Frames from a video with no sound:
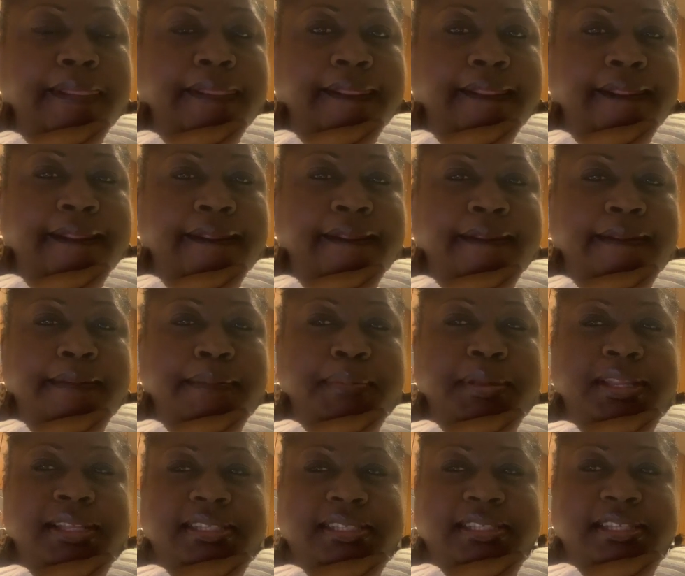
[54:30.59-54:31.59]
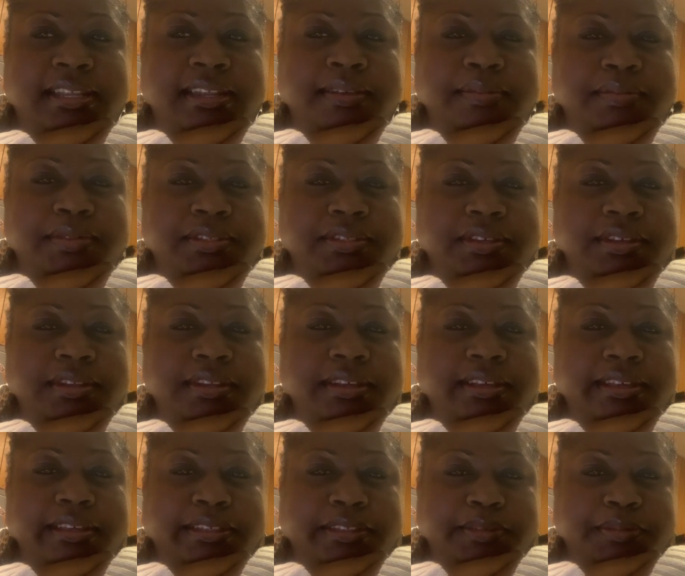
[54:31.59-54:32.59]
But I said I was
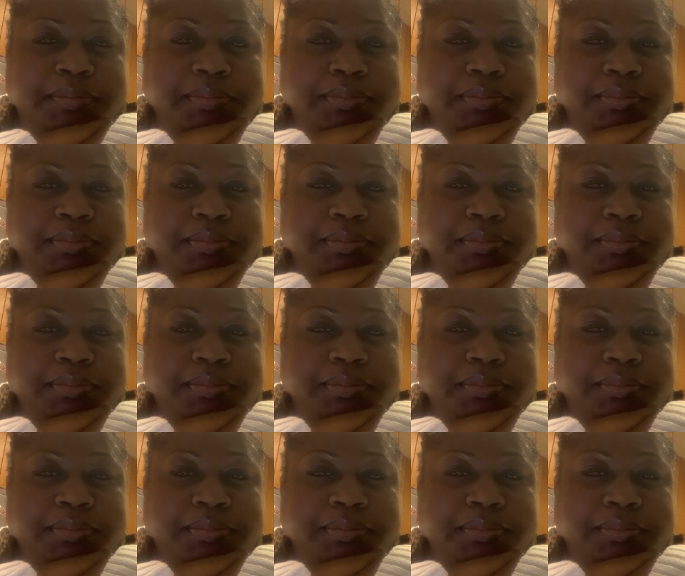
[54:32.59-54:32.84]
gonna,